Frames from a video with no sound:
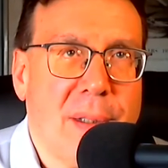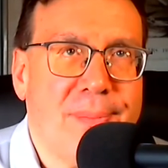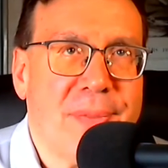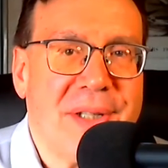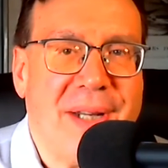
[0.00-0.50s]

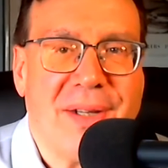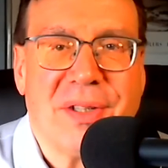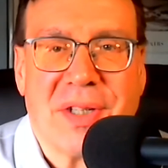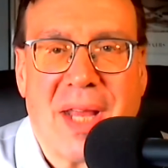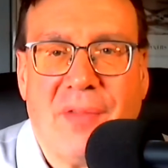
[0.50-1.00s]
sales
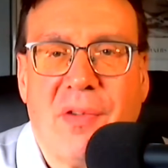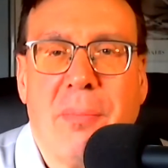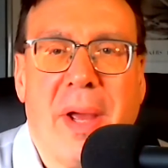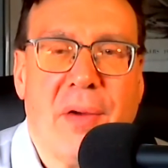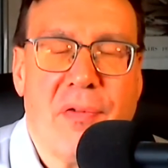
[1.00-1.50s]
is kind of a
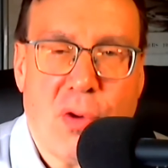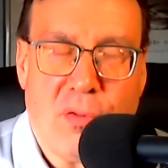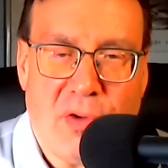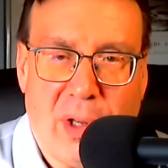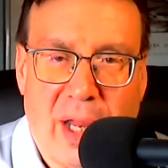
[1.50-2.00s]
metaphor
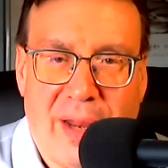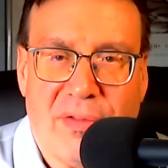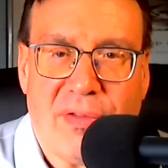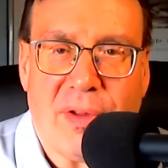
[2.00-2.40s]
for life